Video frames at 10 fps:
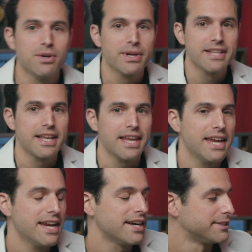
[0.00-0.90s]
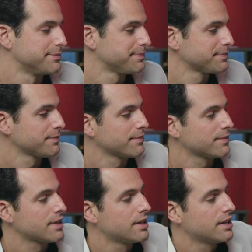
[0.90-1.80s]
a look at that ear.
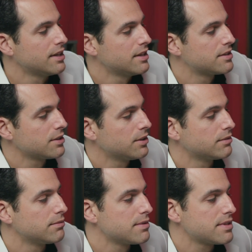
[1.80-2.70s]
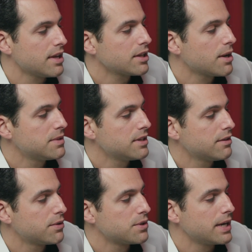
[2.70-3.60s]
So, sound comes
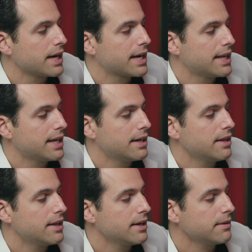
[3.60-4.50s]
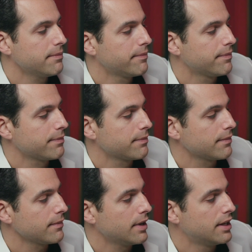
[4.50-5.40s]
in through the ear canal here,
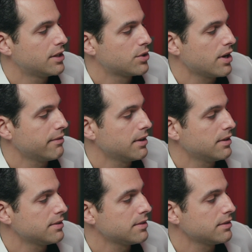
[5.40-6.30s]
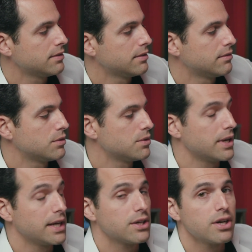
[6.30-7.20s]
and it travels to
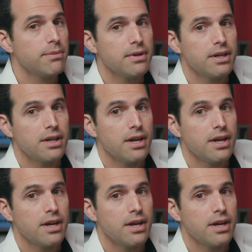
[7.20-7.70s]
the eardrum.